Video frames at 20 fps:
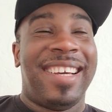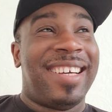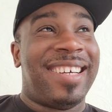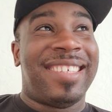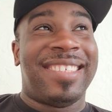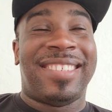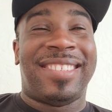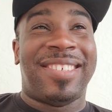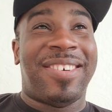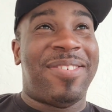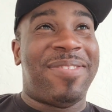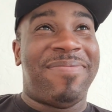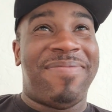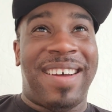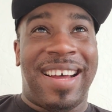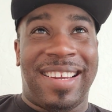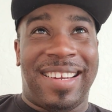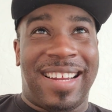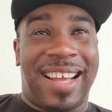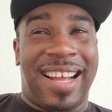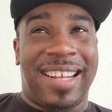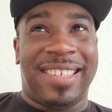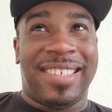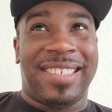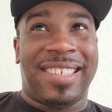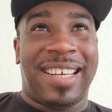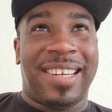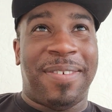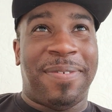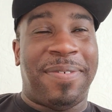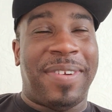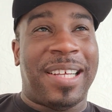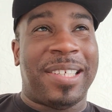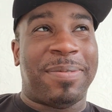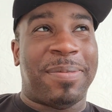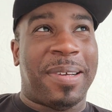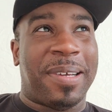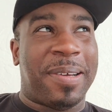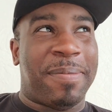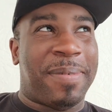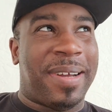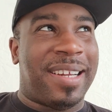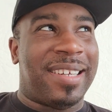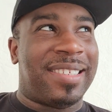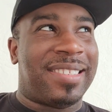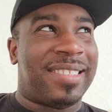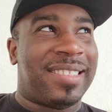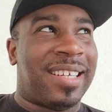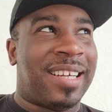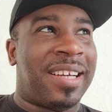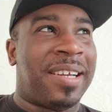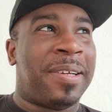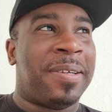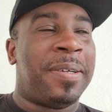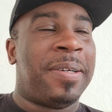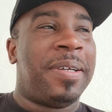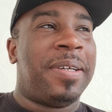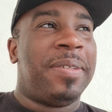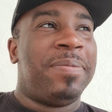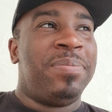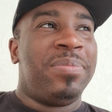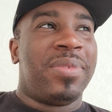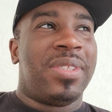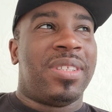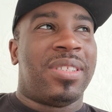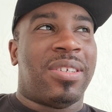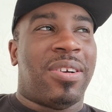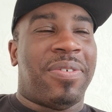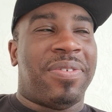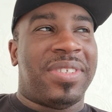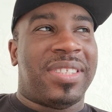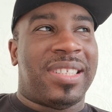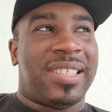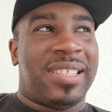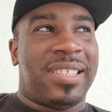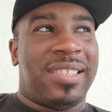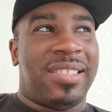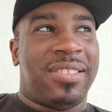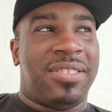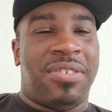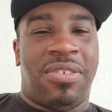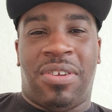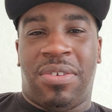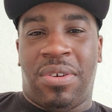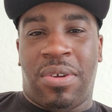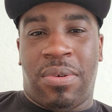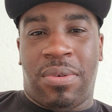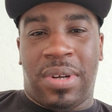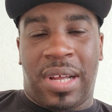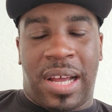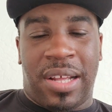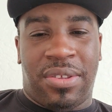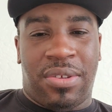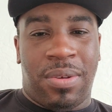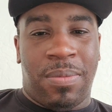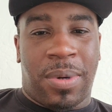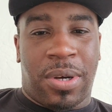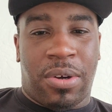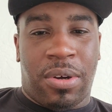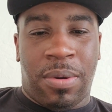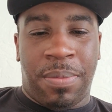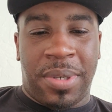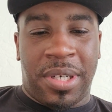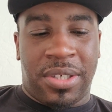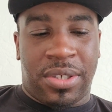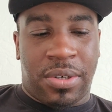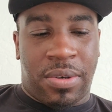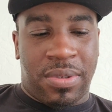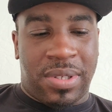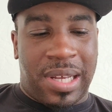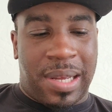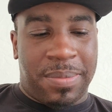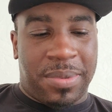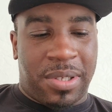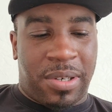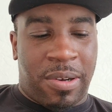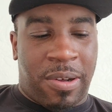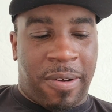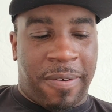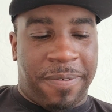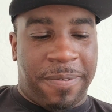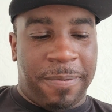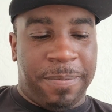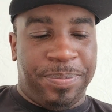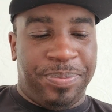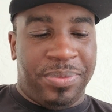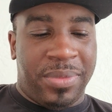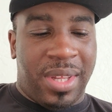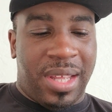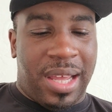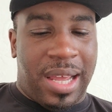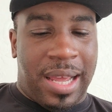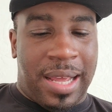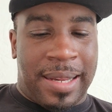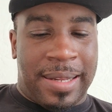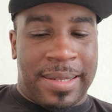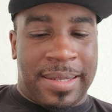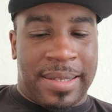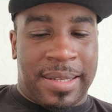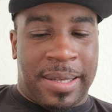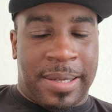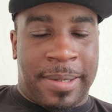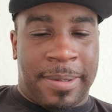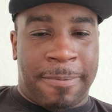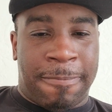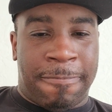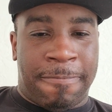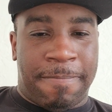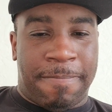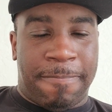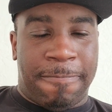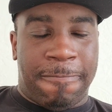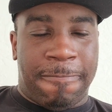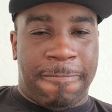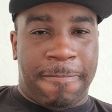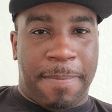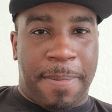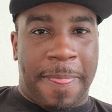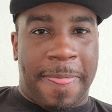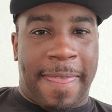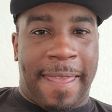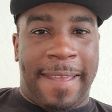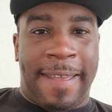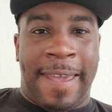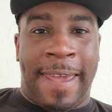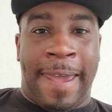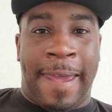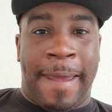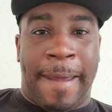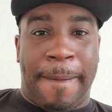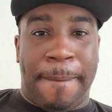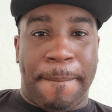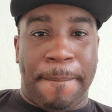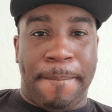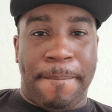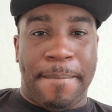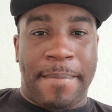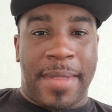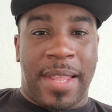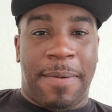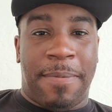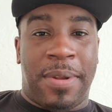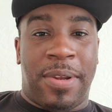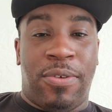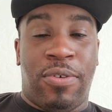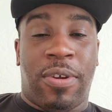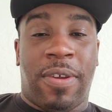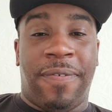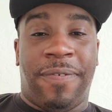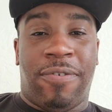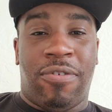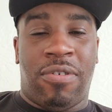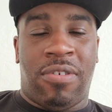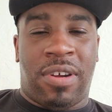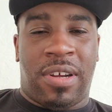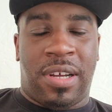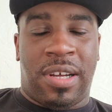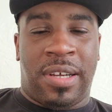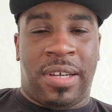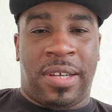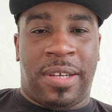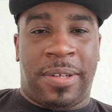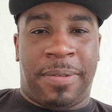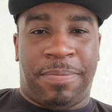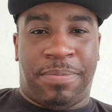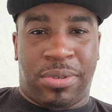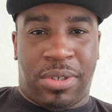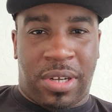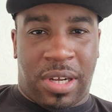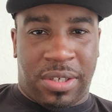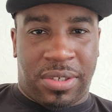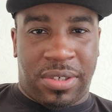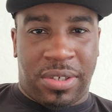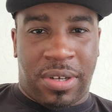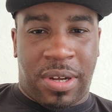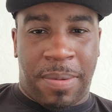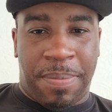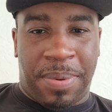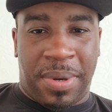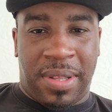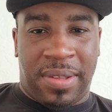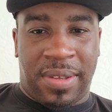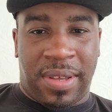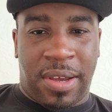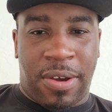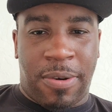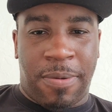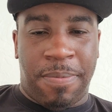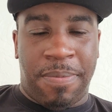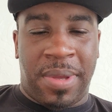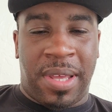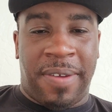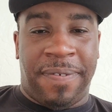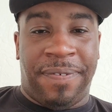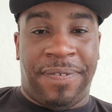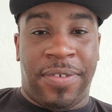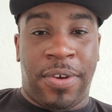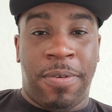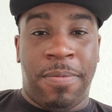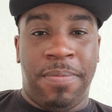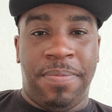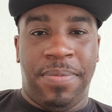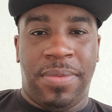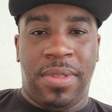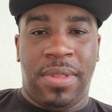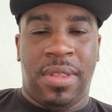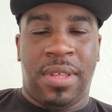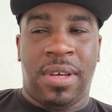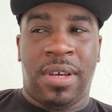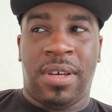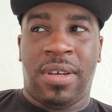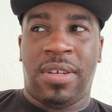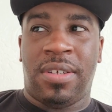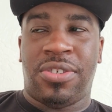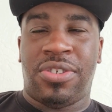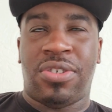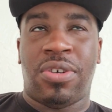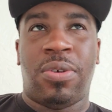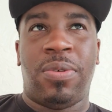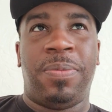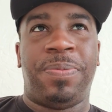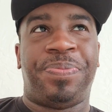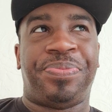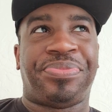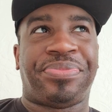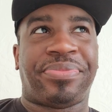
it's so bad. Like, I just had a flashback about this year. So, obviously, you don't know that I do my comedy show, Time to Laugh. And, I've been looking for a production company to help me film the show.